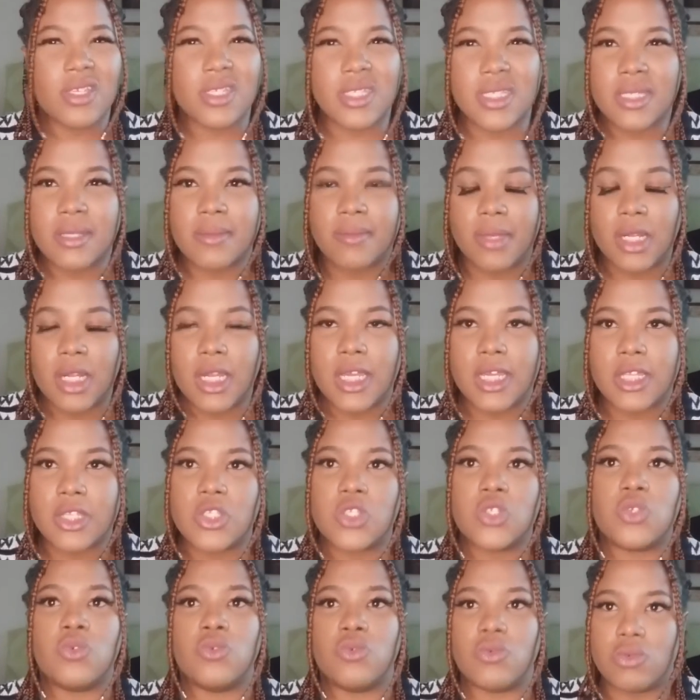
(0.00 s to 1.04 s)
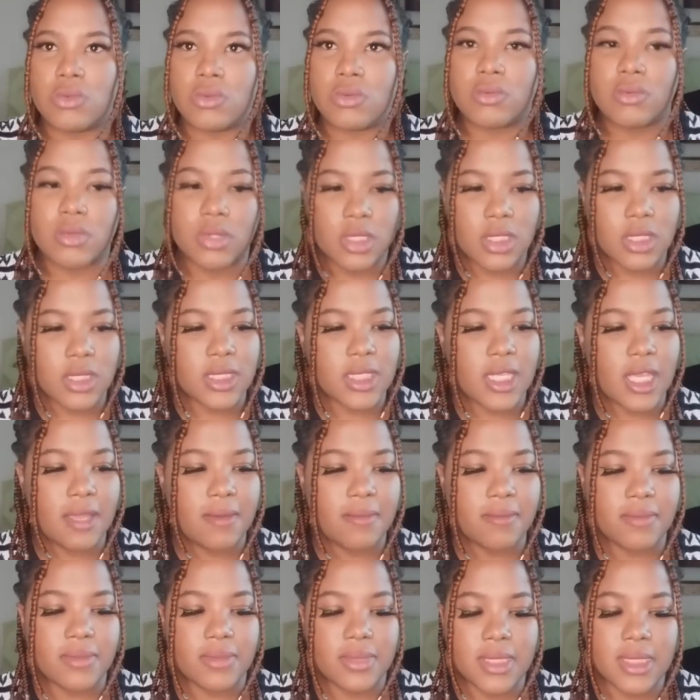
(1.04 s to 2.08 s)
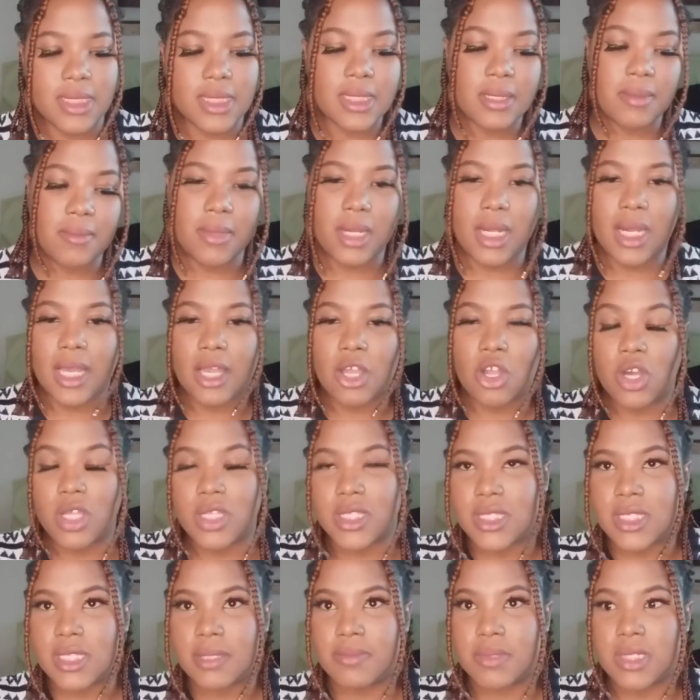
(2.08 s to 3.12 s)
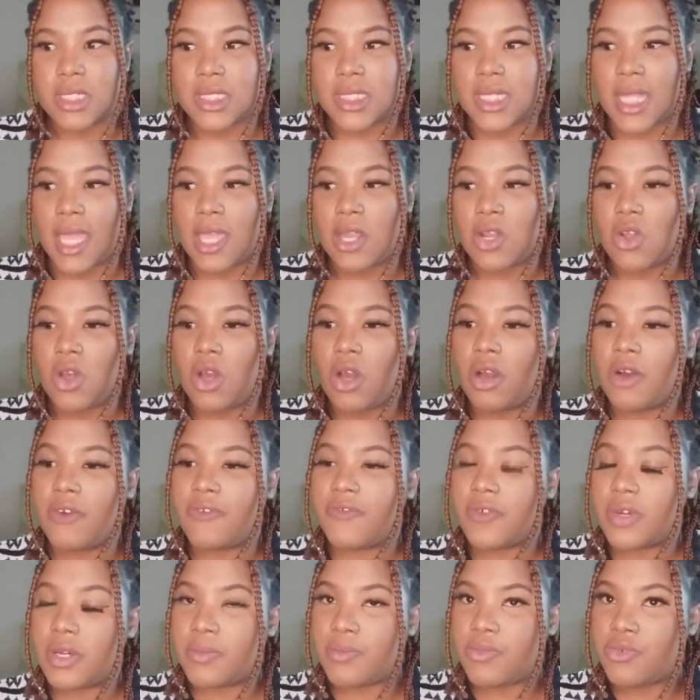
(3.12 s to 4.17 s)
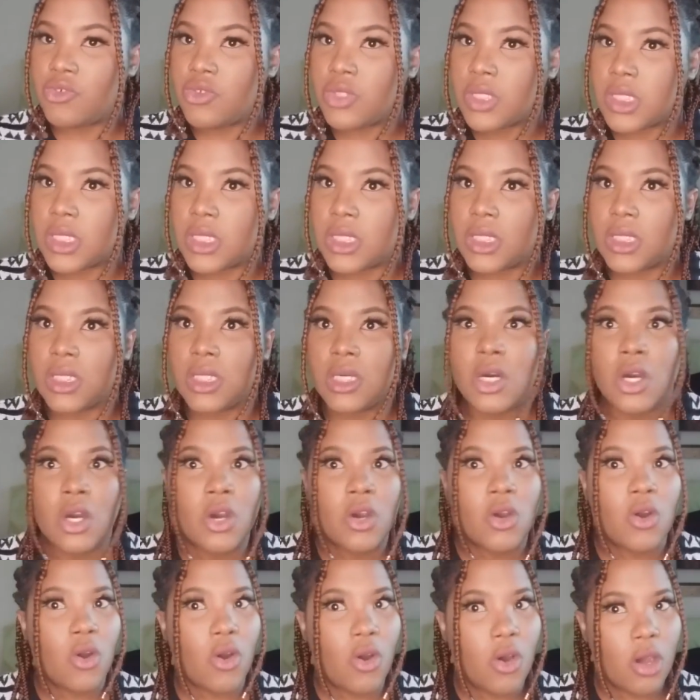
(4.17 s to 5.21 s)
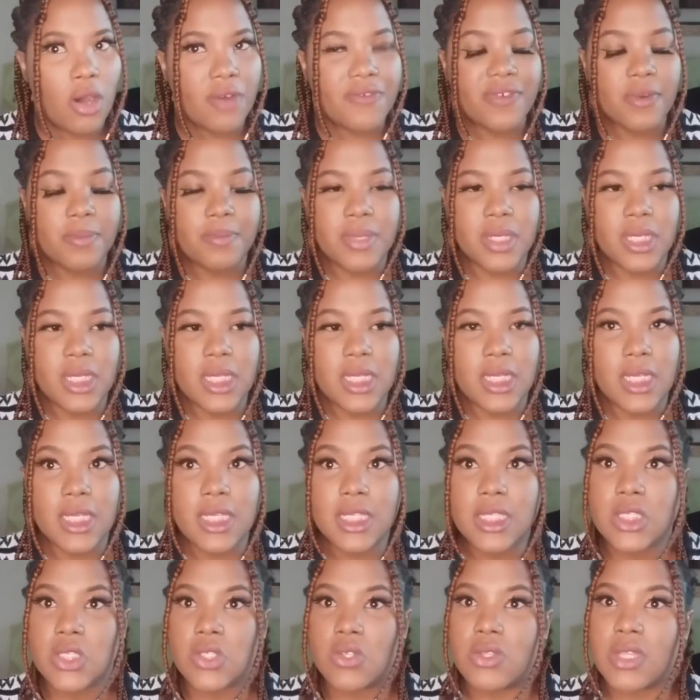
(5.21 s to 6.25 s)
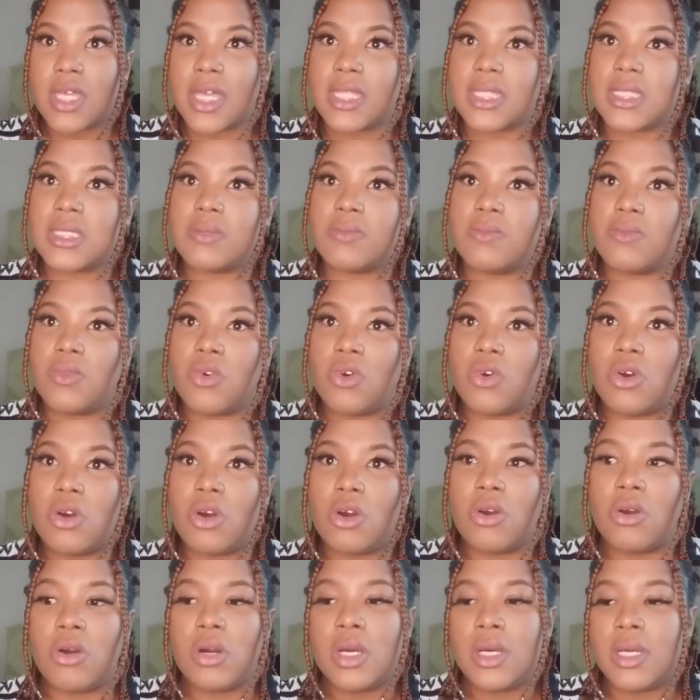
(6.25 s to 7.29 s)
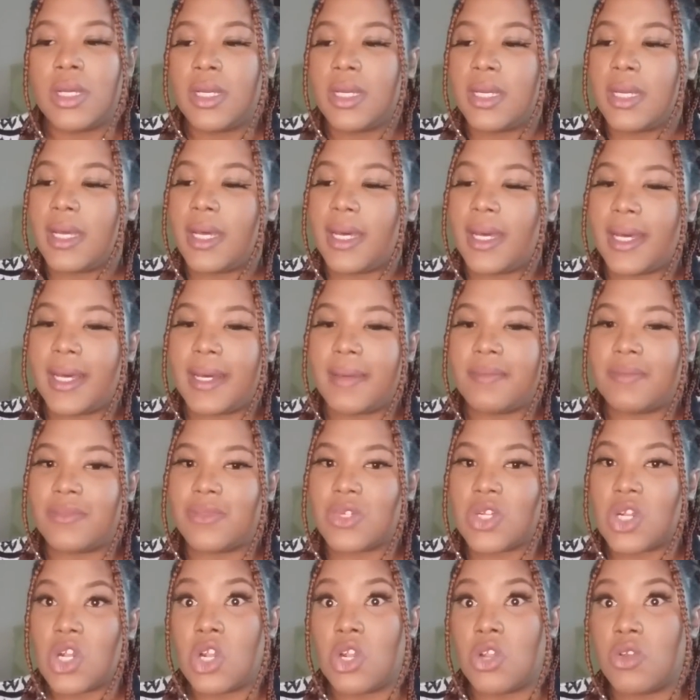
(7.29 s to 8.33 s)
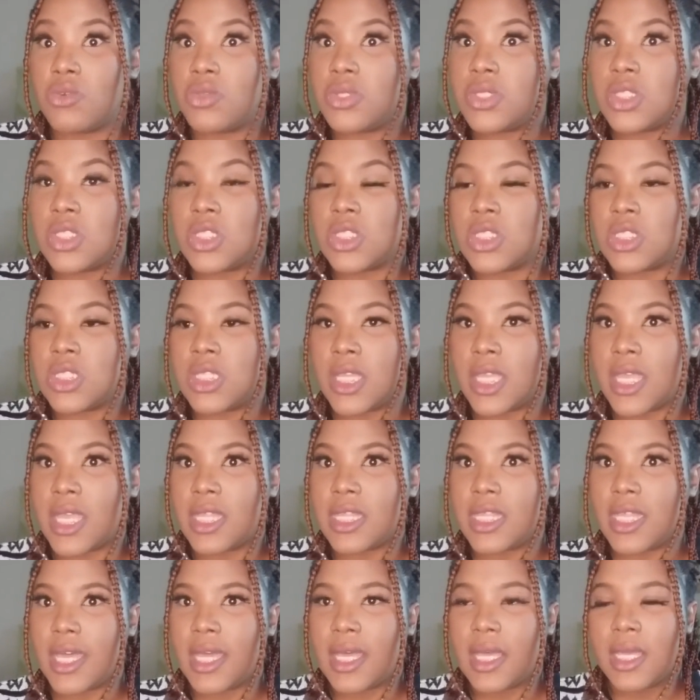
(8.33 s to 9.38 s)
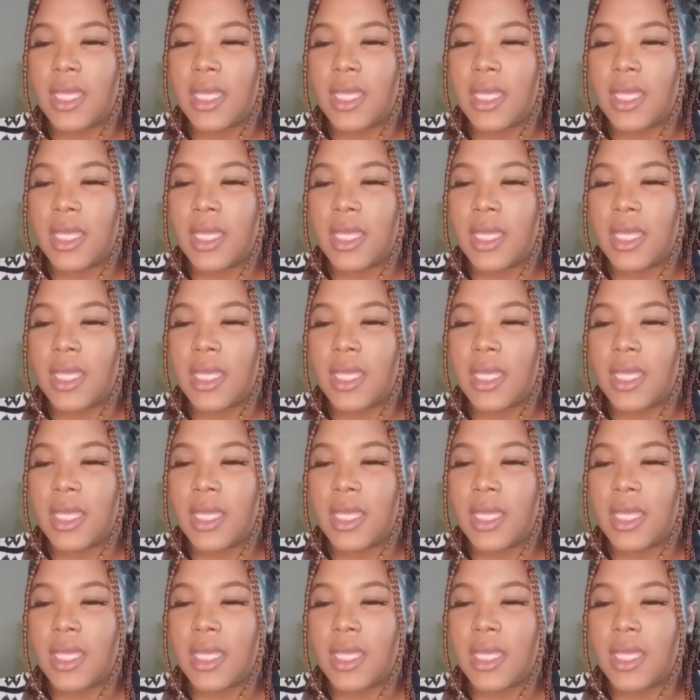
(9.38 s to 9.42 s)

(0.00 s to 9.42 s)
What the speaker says: similar to the same similar concept design of a Brutal or of a Benini, so that's more close together.